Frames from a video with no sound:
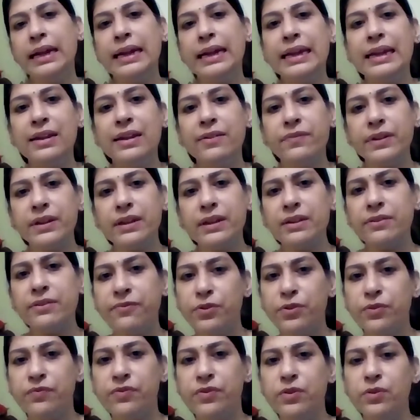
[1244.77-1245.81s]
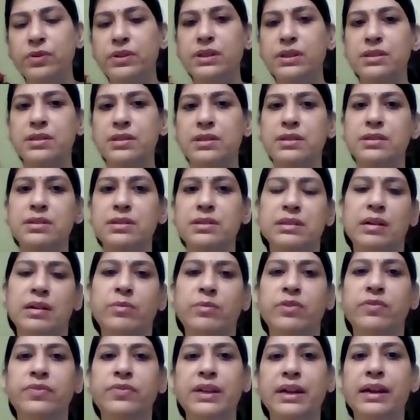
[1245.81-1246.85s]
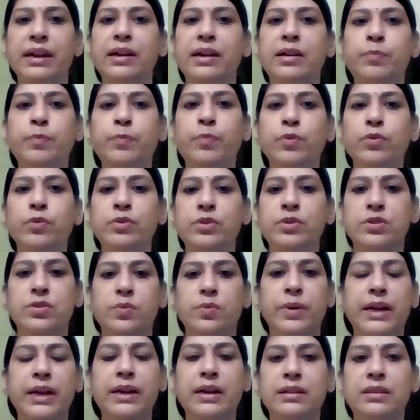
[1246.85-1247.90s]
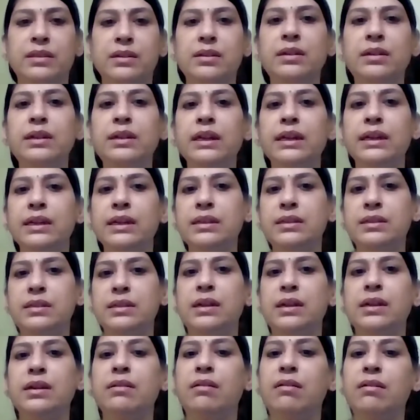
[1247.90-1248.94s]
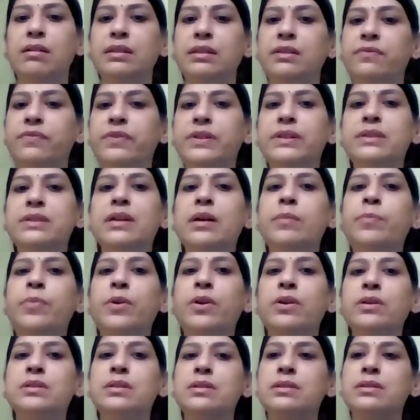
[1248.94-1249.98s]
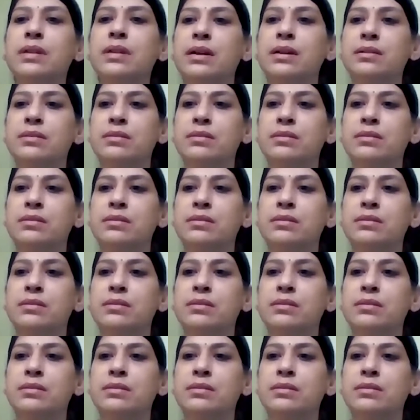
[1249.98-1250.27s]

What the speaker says: even if you've noticed in some of the airports where the ticketing or the visa process